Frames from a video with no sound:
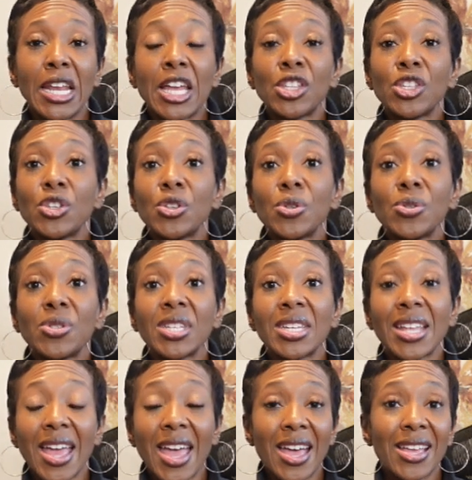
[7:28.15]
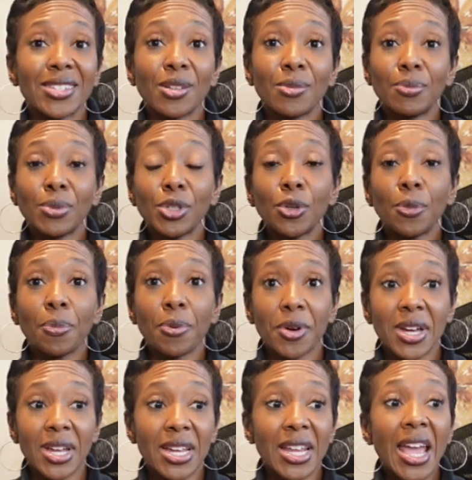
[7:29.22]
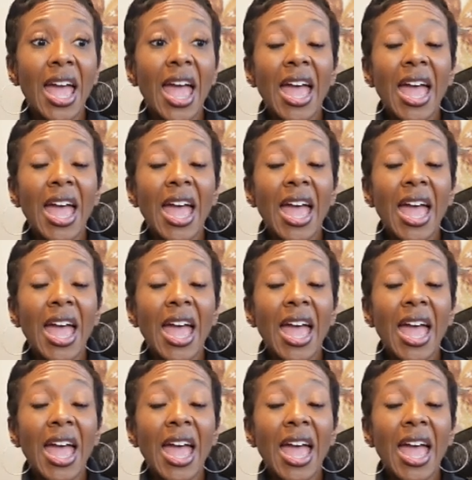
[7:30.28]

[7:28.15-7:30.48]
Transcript: and use it as a blueprint,